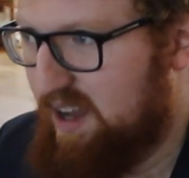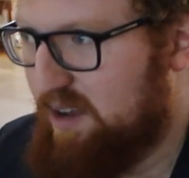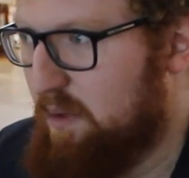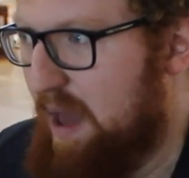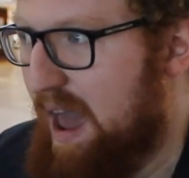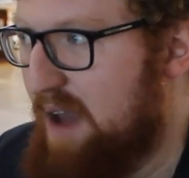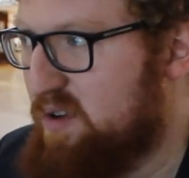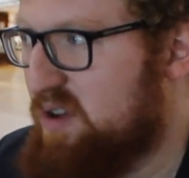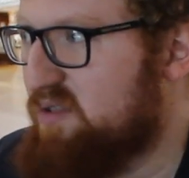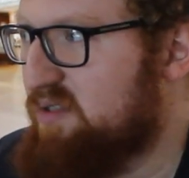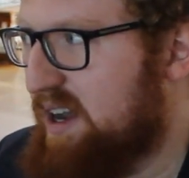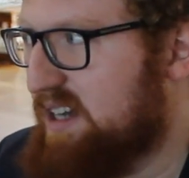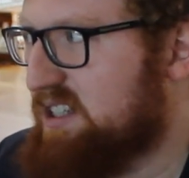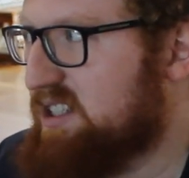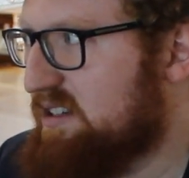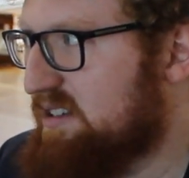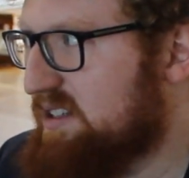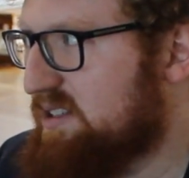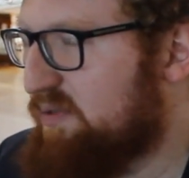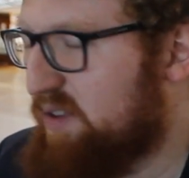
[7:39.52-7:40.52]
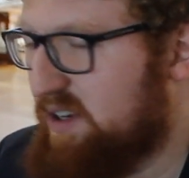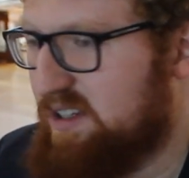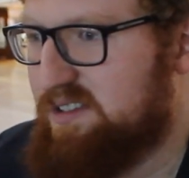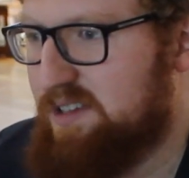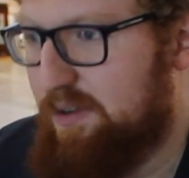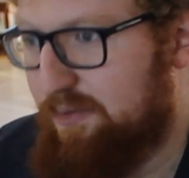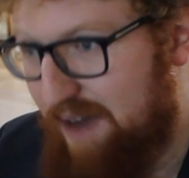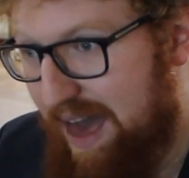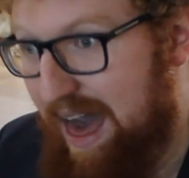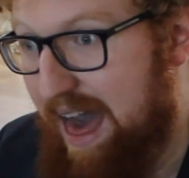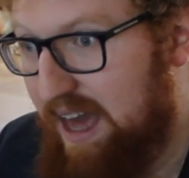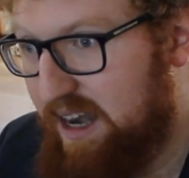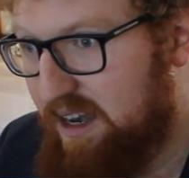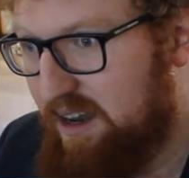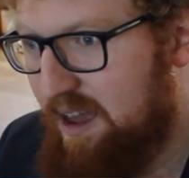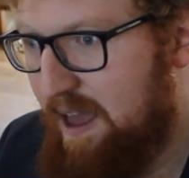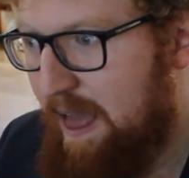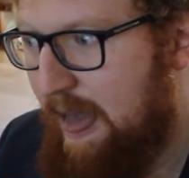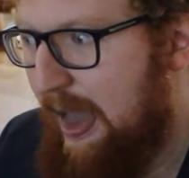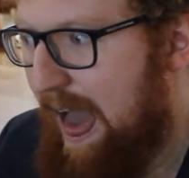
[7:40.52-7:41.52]
Like, every writer is first a
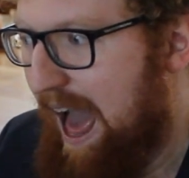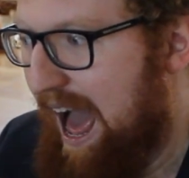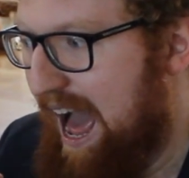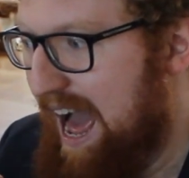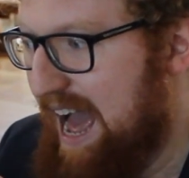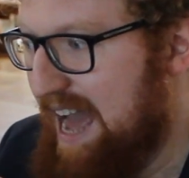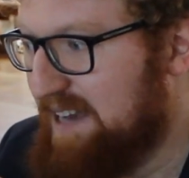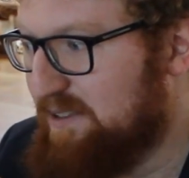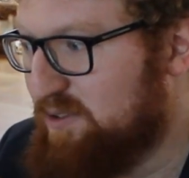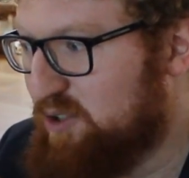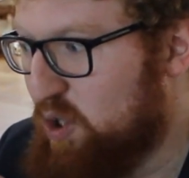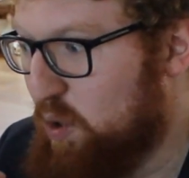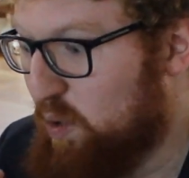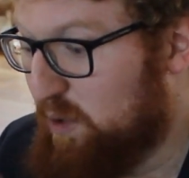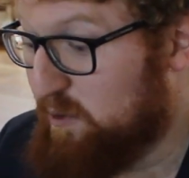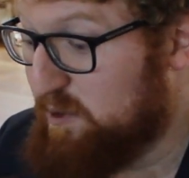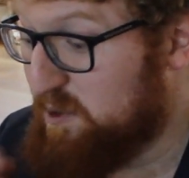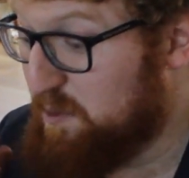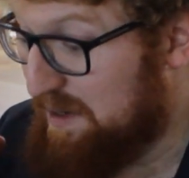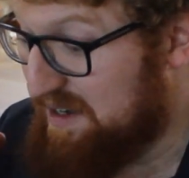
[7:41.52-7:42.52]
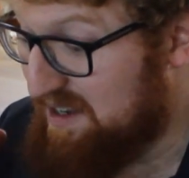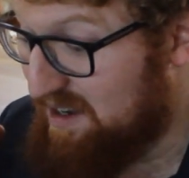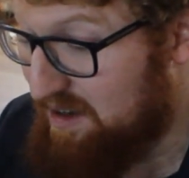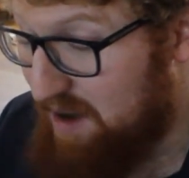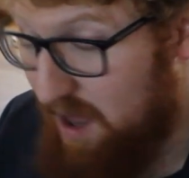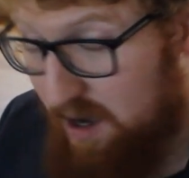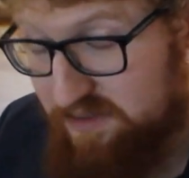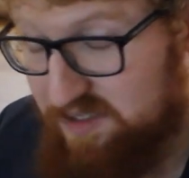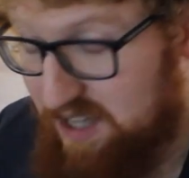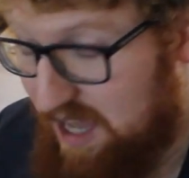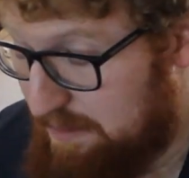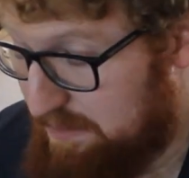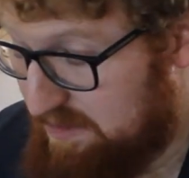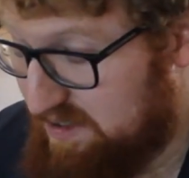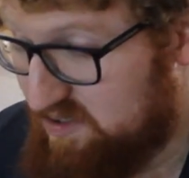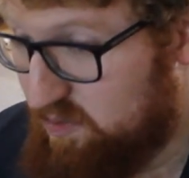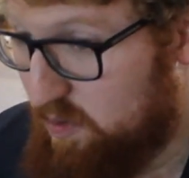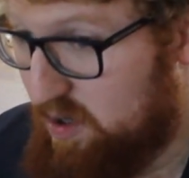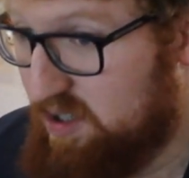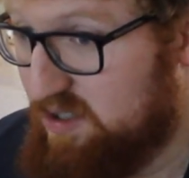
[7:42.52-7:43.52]
fan, and you are going to be spending a lot of time in
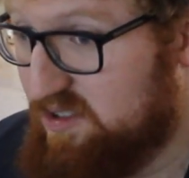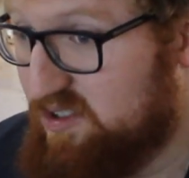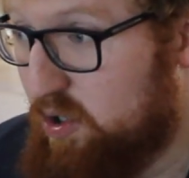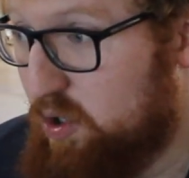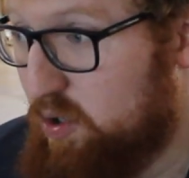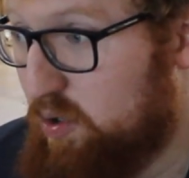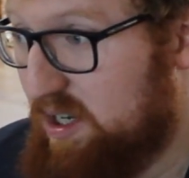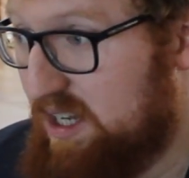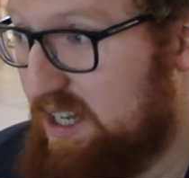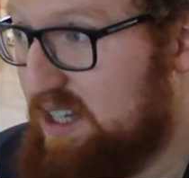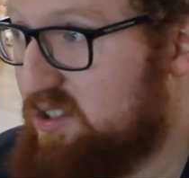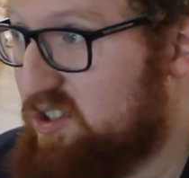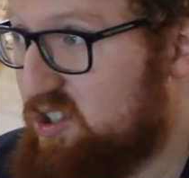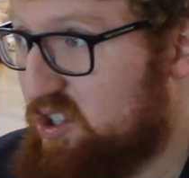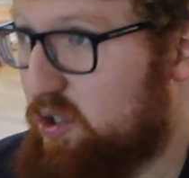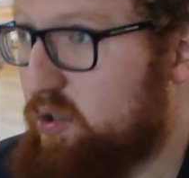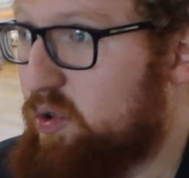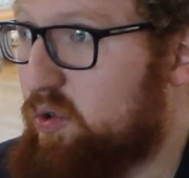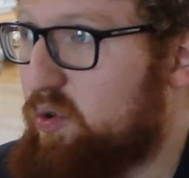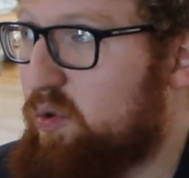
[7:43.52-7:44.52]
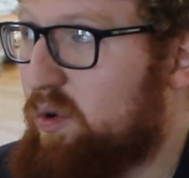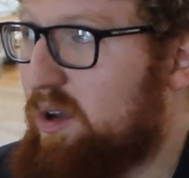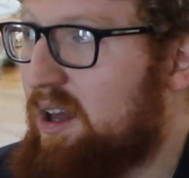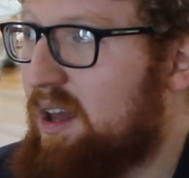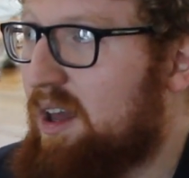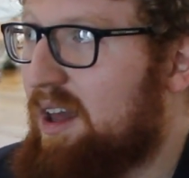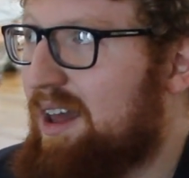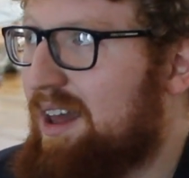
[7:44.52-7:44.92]
this world, so you need to,